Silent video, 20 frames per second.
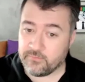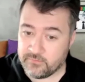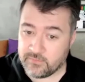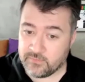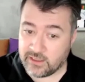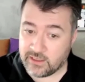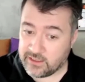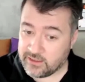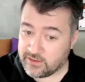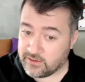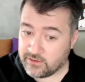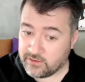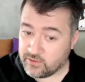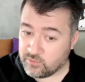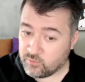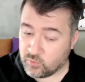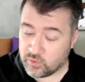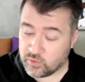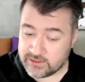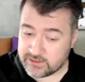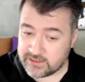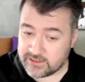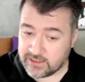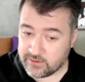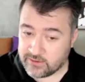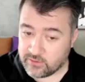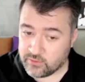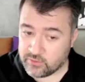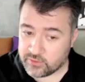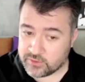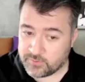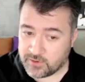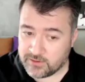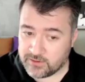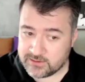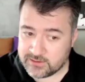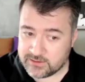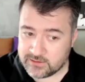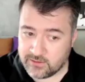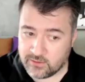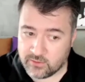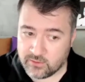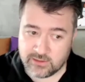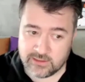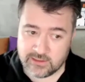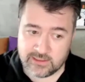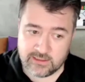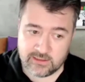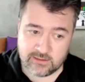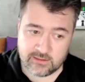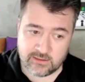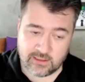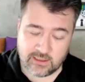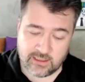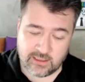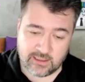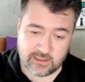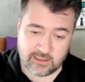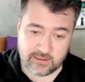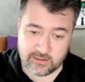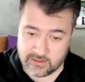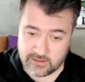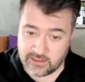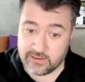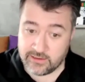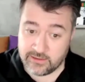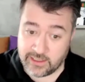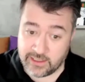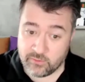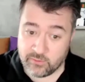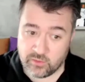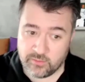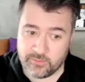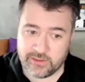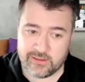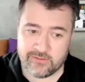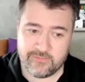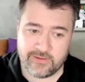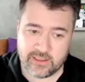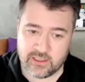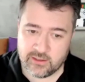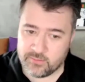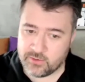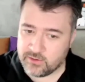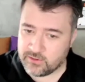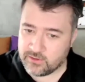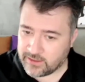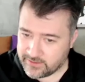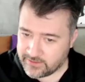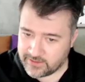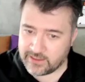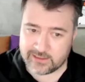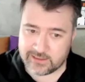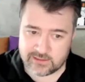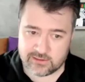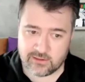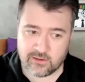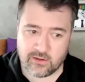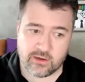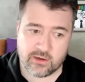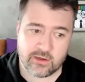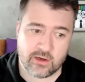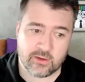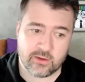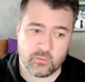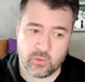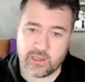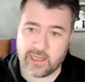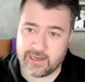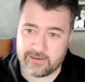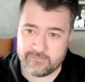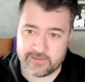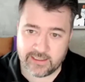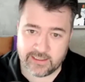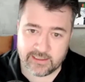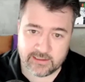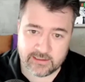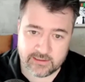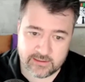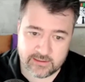And we're just setting all those policies locally. Then they will be available, and the next logon will have data.